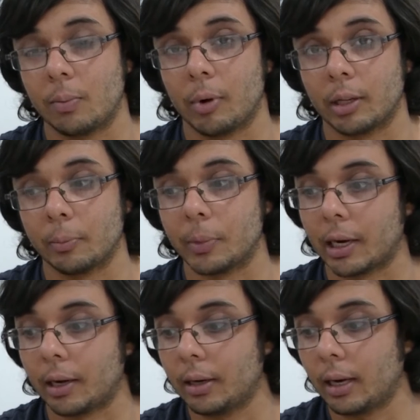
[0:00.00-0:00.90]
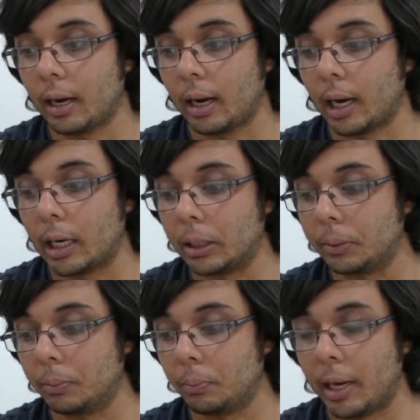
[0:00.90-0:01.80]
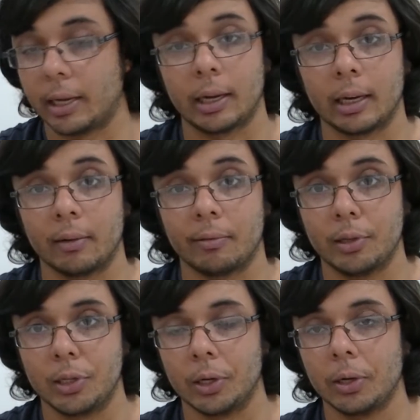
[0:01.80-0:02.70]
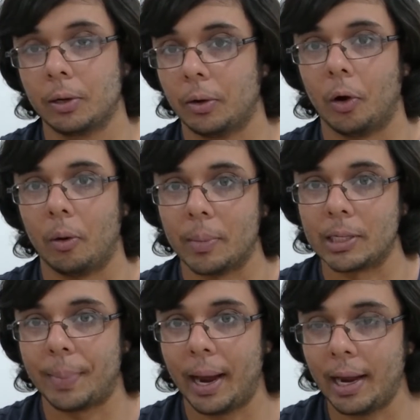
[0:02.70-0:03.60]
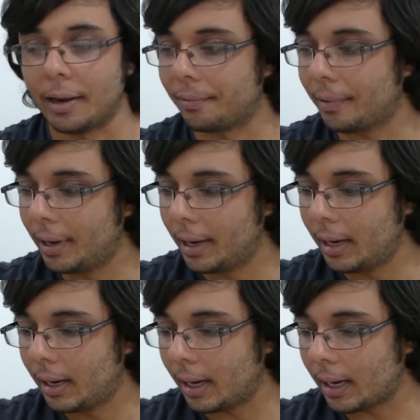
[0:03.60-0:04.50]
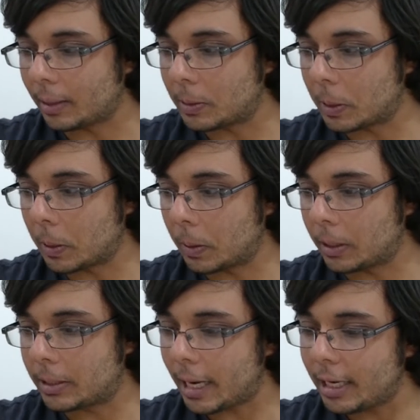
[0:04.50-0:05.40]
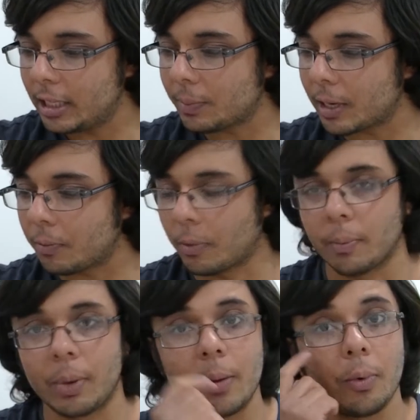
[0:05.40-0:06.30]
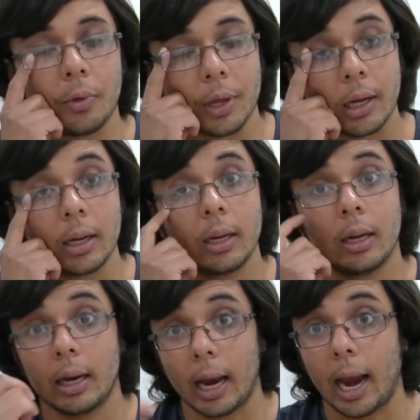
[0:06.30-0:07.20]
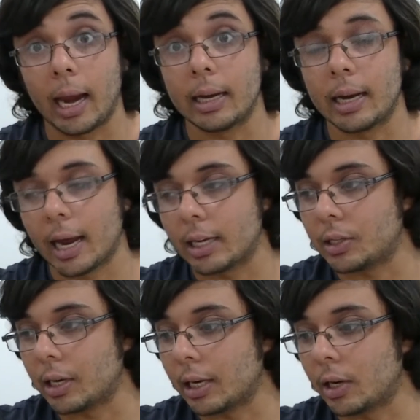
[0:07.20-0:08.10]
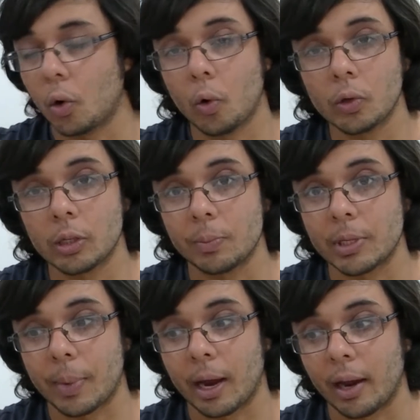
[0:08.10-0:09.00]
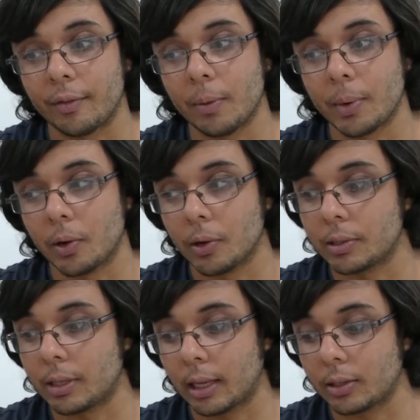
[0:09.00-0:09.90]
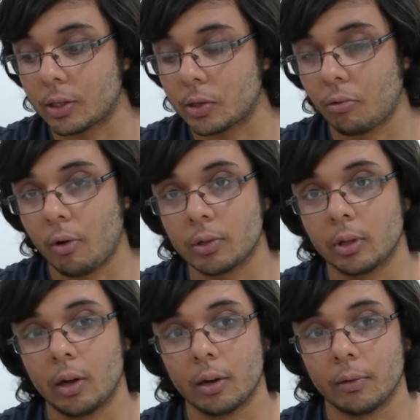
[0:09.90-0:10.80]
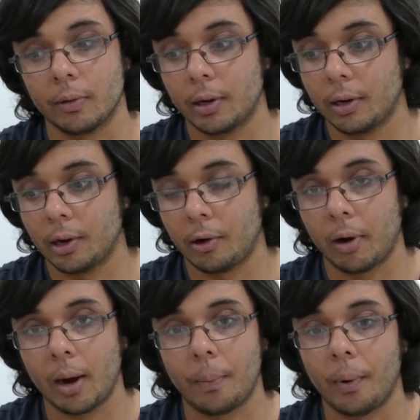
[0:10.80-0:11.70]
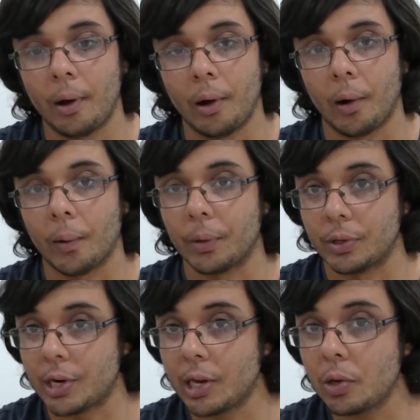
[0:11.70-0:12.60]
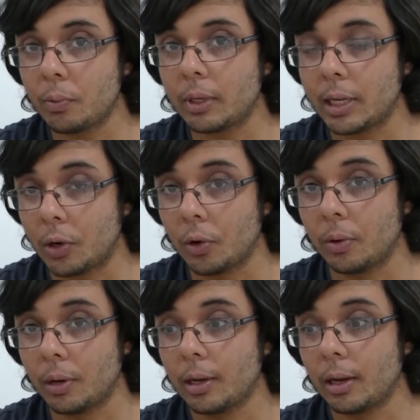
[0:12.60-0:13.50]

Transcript: bring them down, and making an effort to not misbehave. And so it saddens me when people think ADHD causes misbehavior, because that just throws a lot of crap on the genuinely good